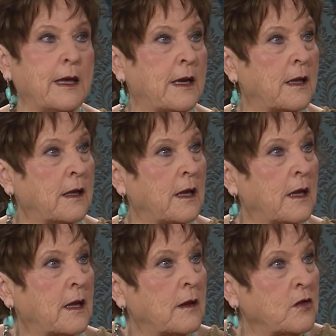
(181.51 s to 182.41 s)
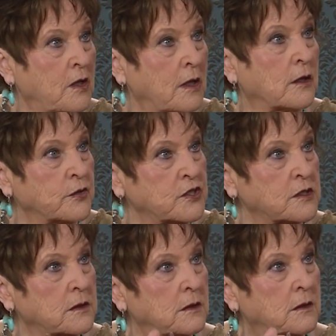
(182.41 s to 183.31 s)
in a, in a
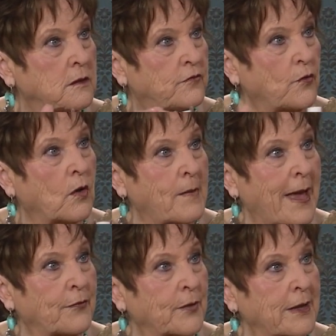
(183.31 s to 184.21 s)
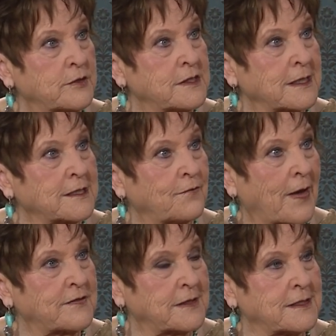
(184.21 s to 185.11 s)
year's format, three hundred
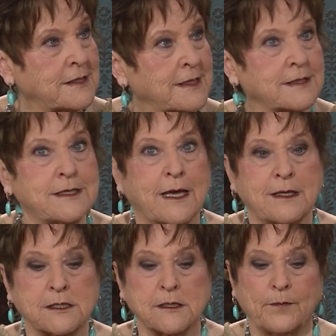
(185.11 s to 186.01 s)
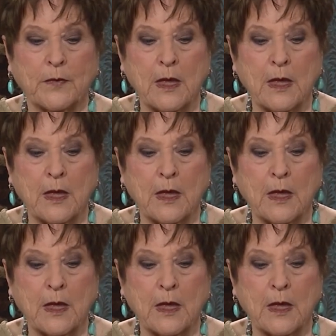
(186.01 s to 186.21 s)
sixty-five, sixty-six days,